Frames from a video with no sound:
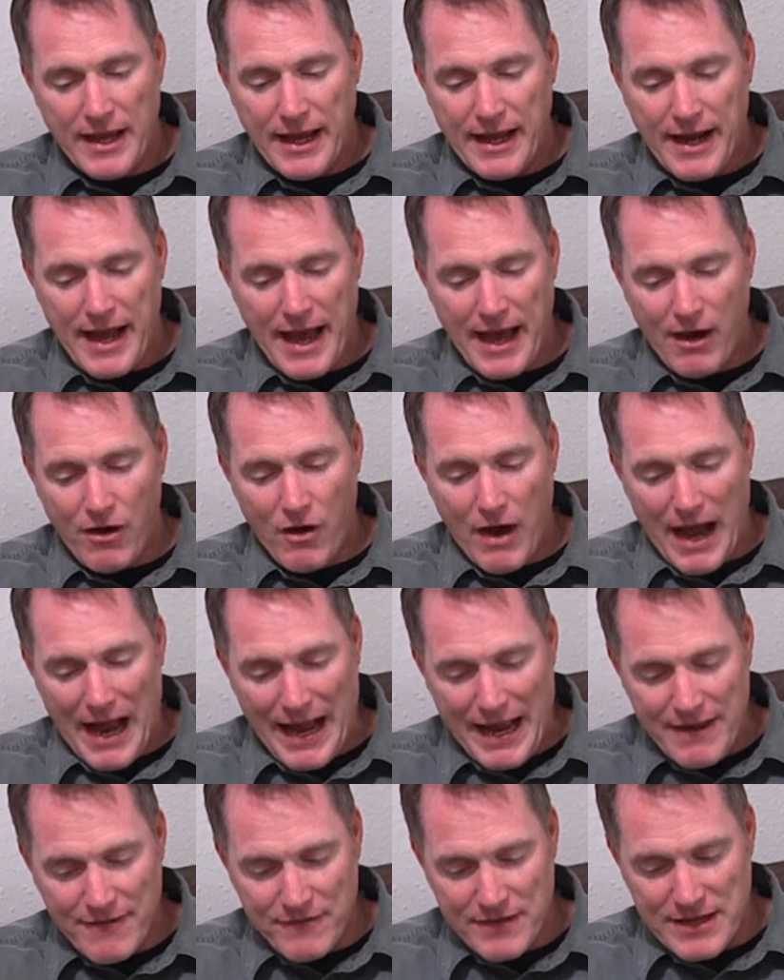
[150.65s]
and how
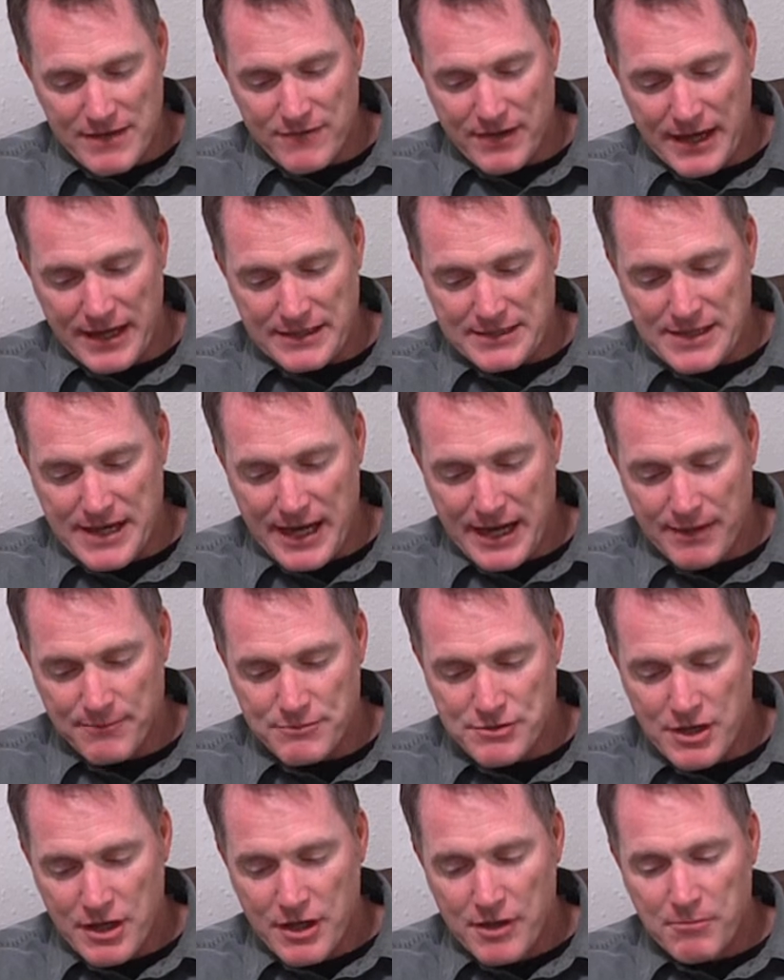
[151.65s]
I've even at
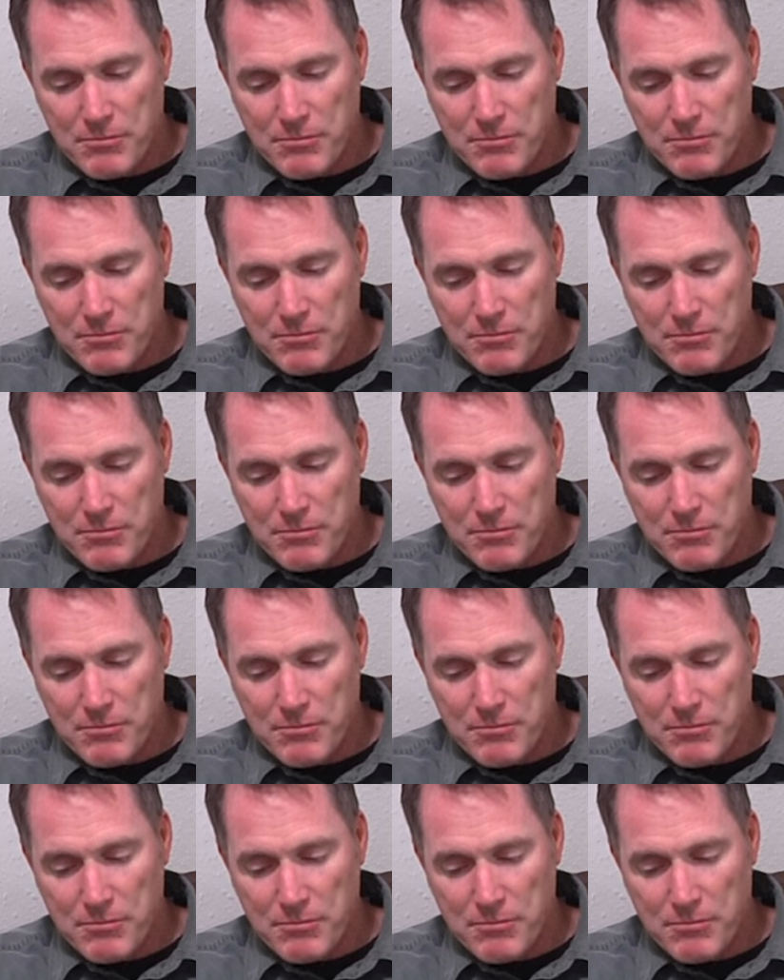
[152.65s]
times